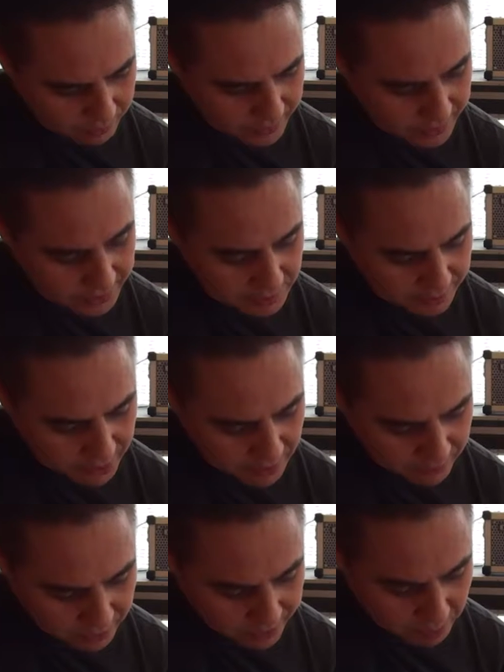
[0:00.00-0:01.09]
easily
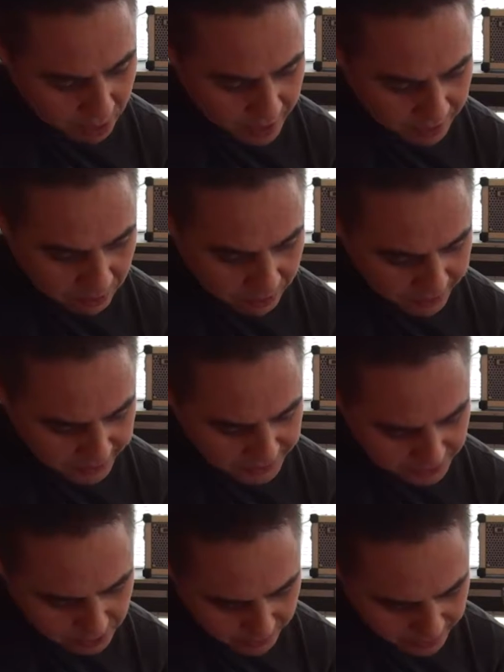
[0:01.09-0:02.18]
over an E minor or an E
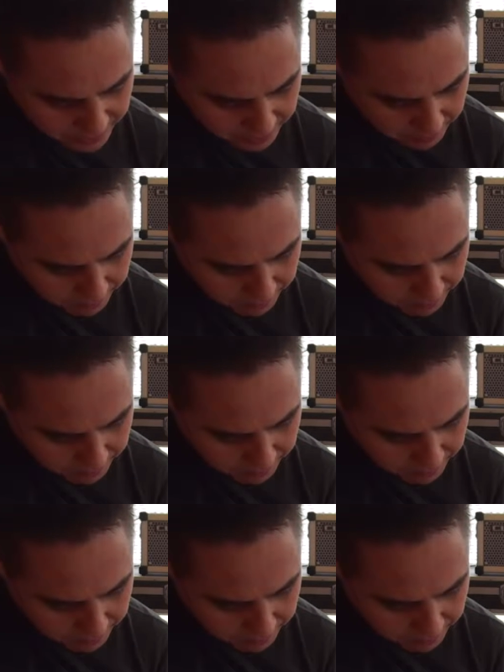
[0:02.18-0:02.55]
suspended.